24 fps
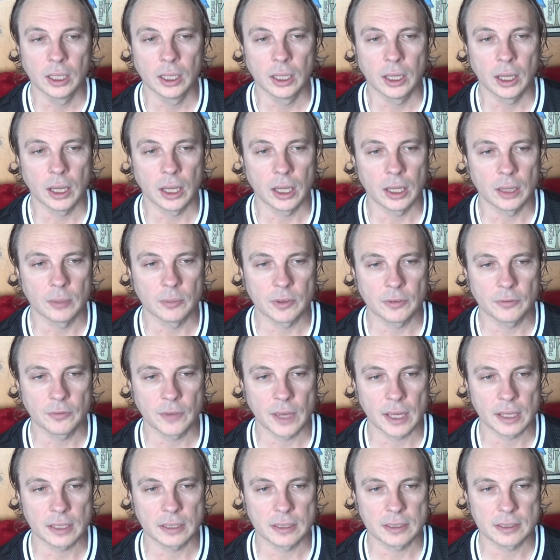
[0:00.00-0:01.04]
The
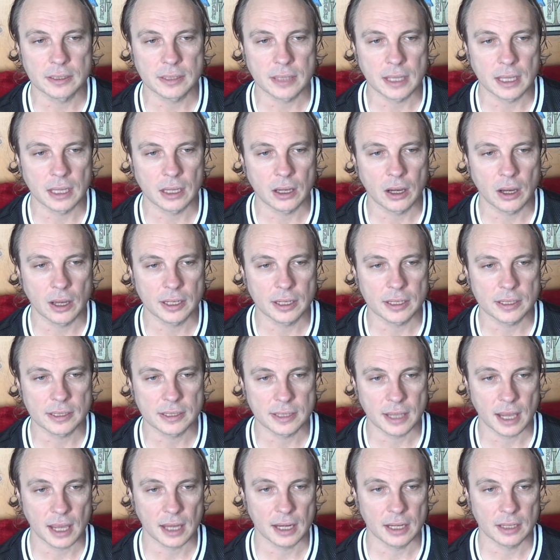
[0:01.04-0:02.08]
fact is that I didn't
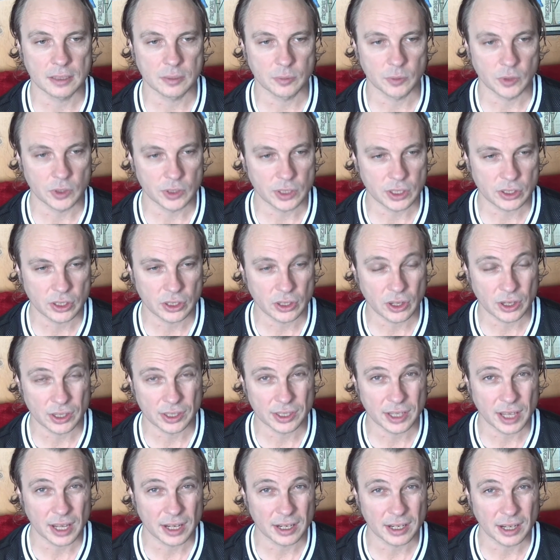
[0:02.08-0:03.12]
start as a musician, I
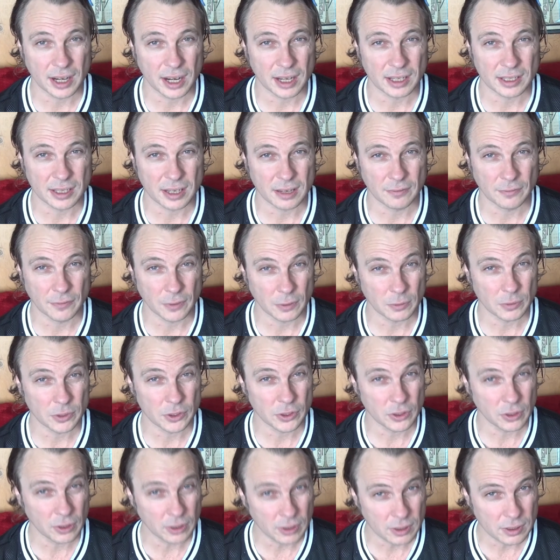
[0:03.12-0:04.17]
started as a film
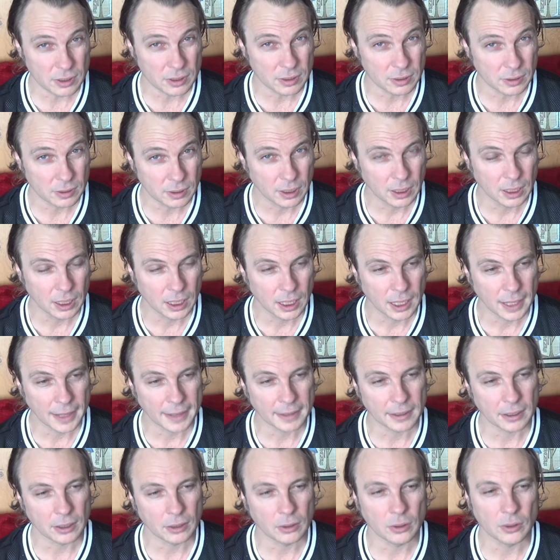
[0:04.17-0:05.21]
student,
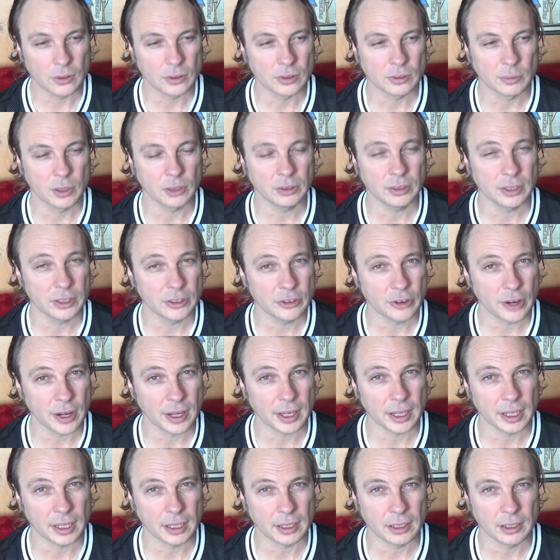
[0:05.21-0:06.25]
and I learned
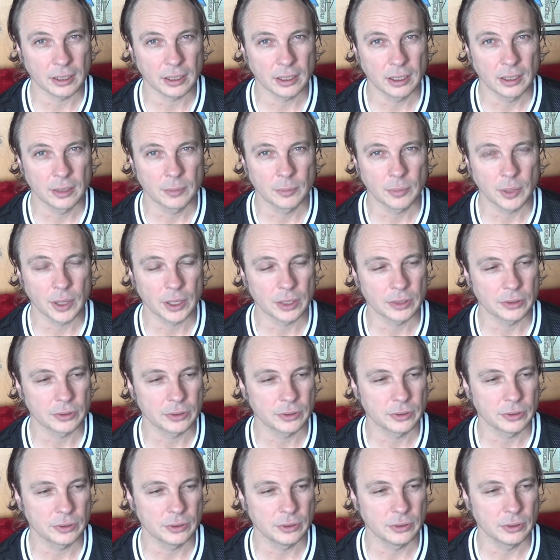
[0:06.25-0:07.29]
multi-tracking by
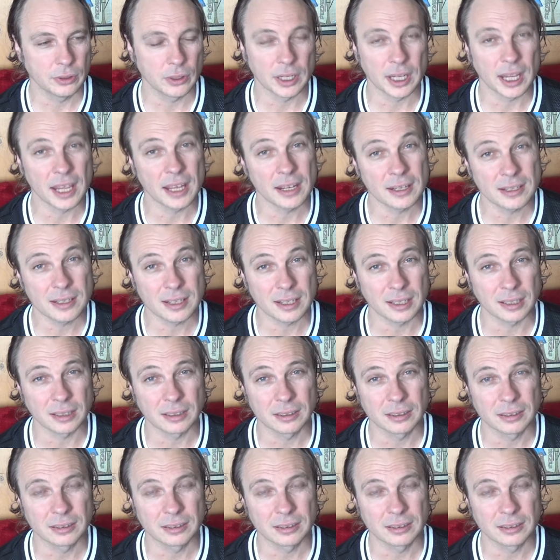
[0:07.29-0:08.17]
learning editing.